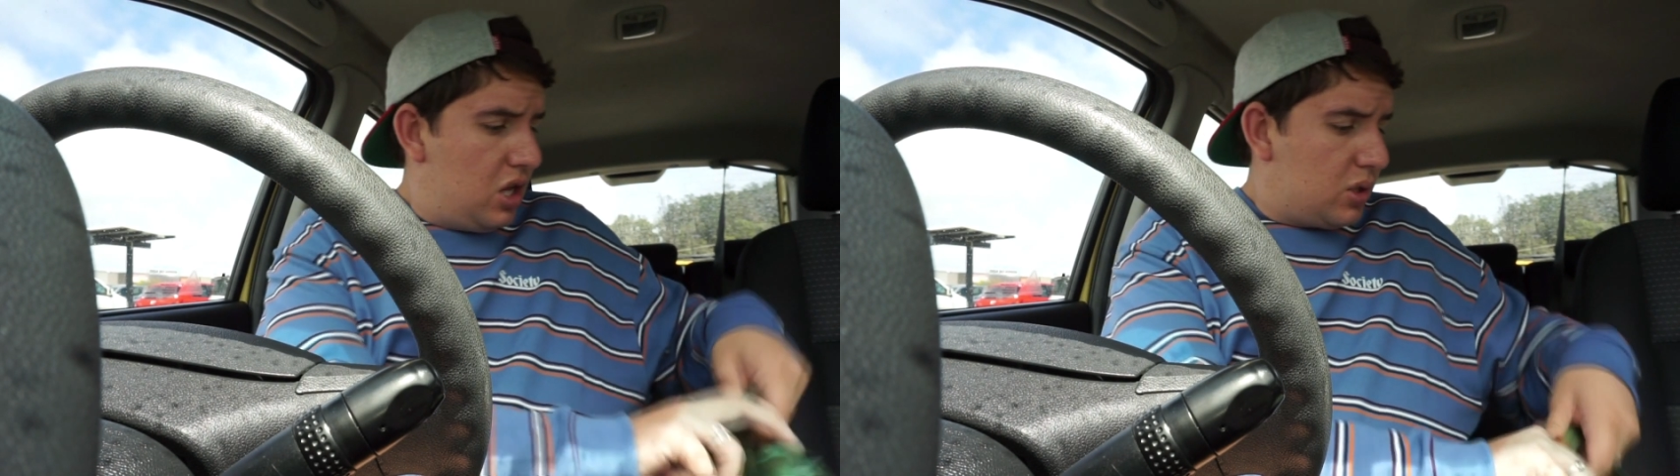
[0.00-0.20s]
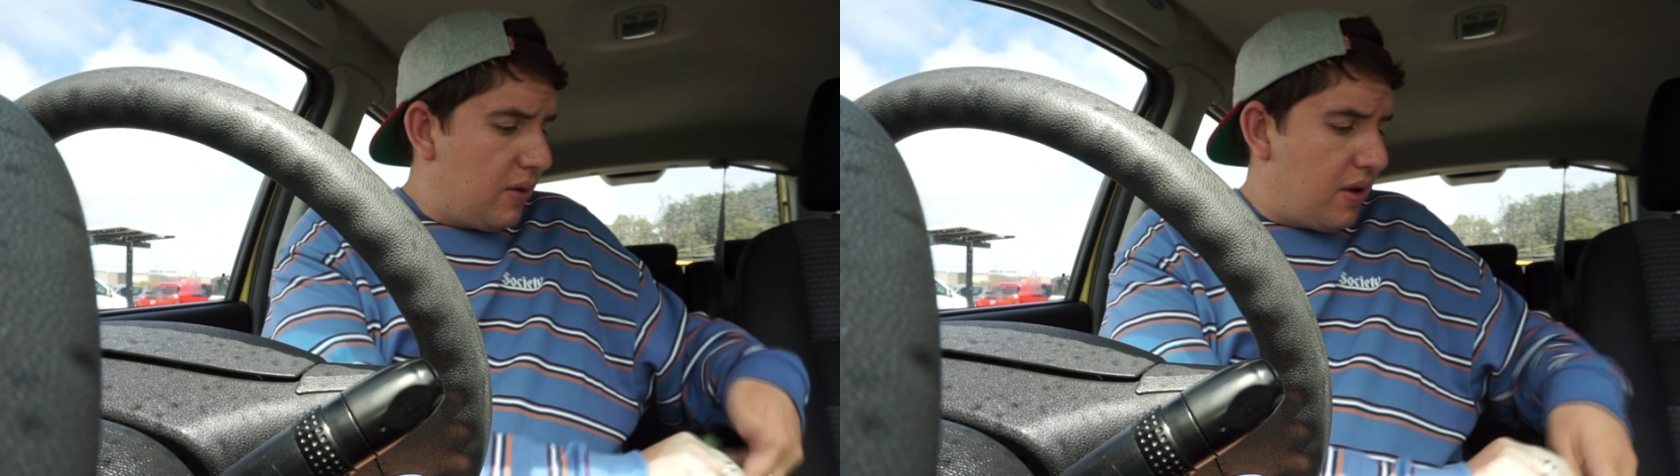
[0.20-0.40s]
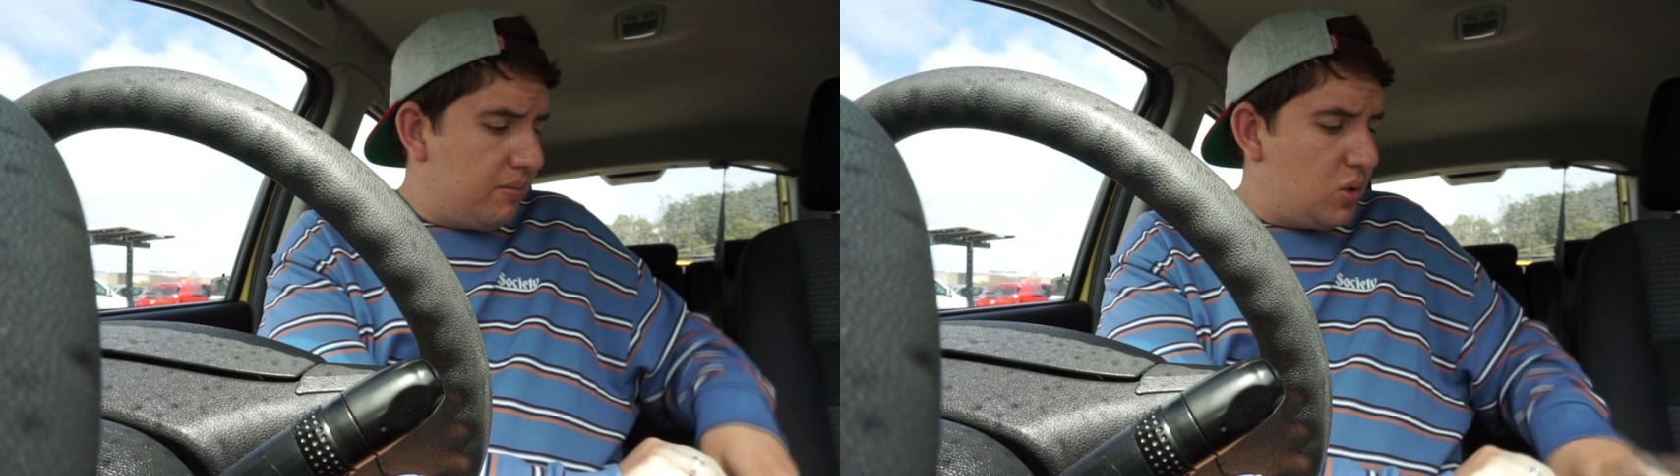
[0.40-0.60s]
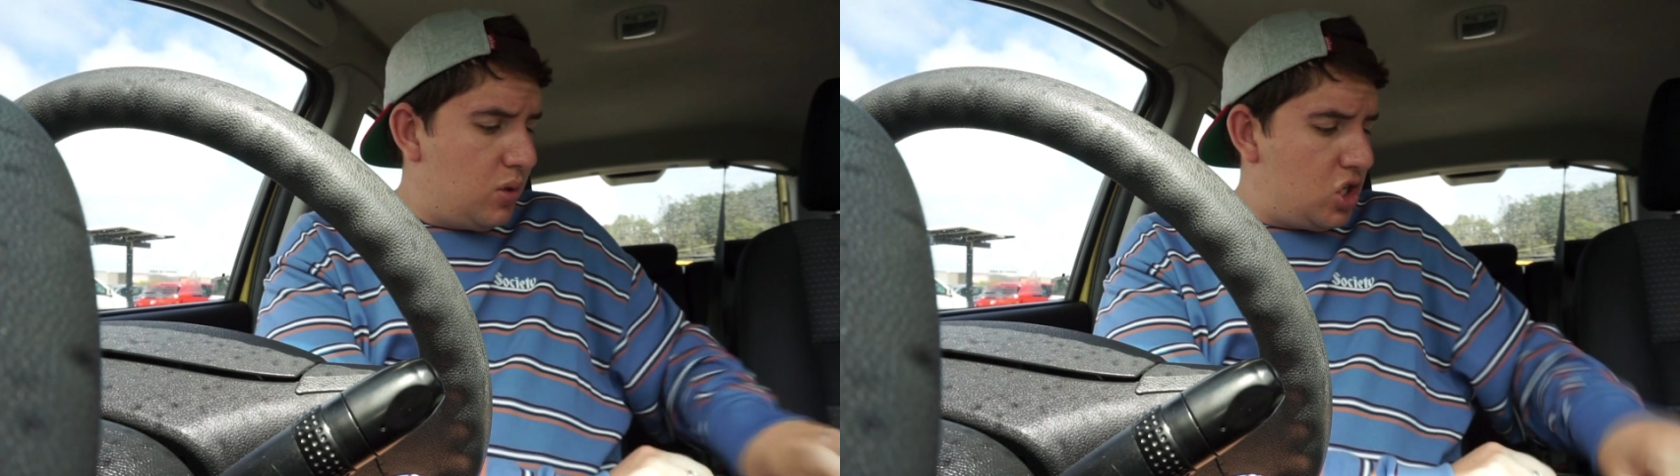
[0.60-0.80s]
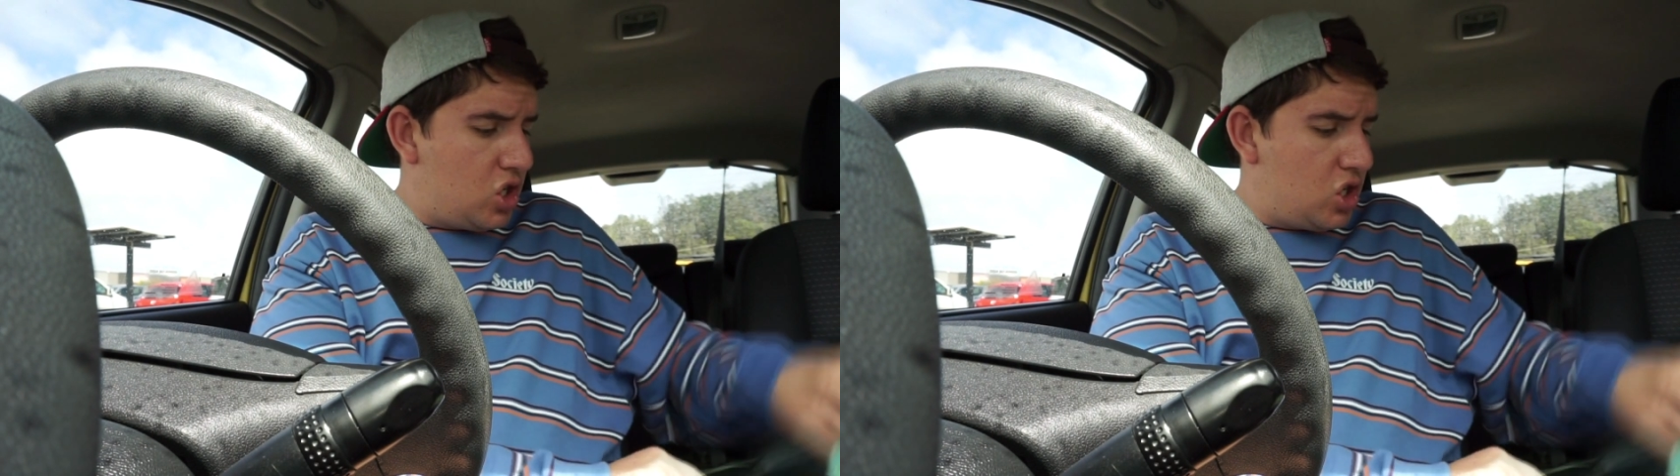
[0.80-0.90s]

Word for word: so I've come to a